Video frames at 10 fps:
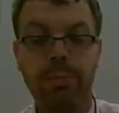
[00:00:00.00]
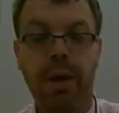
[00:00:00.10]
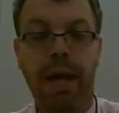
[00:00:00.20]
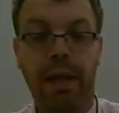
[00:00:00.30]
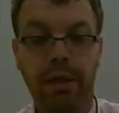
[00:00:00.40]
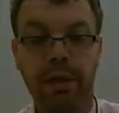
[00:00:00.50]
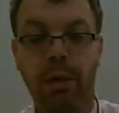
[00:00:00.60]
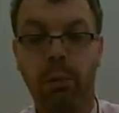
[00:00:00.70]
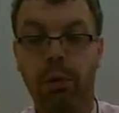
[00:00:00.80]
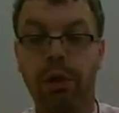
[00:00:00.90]
packet
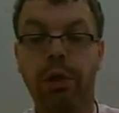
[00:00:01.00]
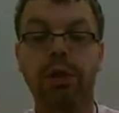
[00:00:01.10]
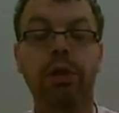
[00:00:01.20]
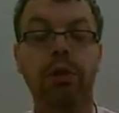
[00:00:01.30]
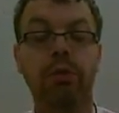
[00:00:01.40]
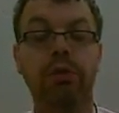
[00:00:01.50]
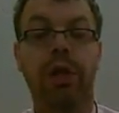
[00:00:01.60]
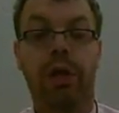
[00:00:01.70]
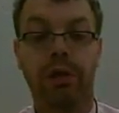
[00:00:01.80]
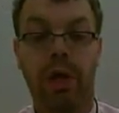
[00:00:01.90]
that we're going to use
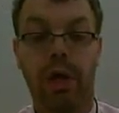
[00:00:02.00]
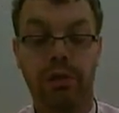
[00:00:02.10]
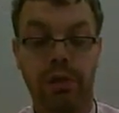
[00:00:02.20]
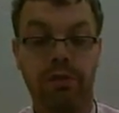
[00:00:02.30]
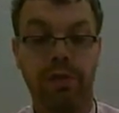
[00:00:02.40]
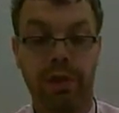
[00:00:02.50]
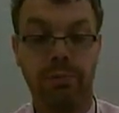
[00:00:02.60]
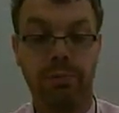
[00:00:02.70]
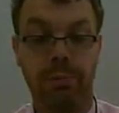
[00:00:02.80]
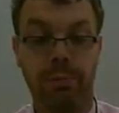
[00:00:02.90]
in our cause and effect
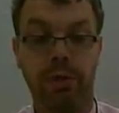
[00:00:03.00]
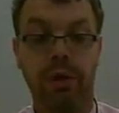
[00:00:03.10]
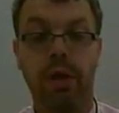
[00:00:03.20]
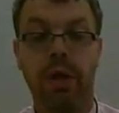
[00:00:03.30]
paper.